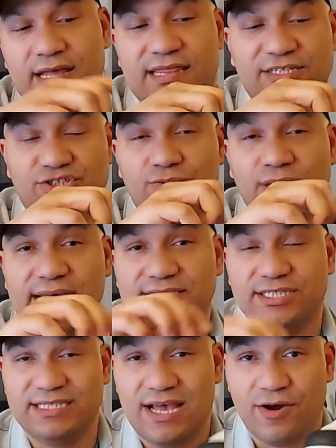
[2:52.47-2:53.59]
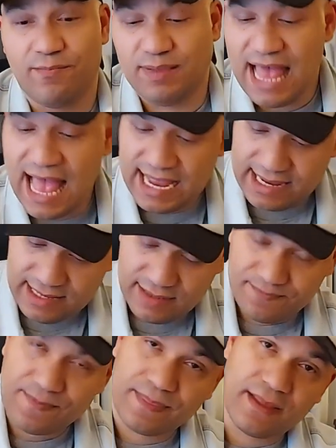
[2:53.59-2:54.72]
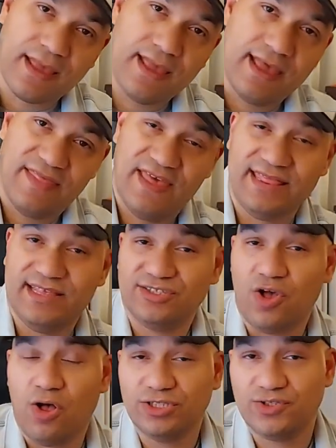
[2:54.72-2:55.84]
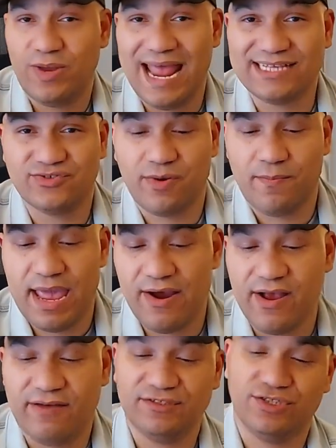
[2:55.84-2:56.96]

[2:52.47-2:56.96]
The shoelaces are black. Then there's also an extra pair of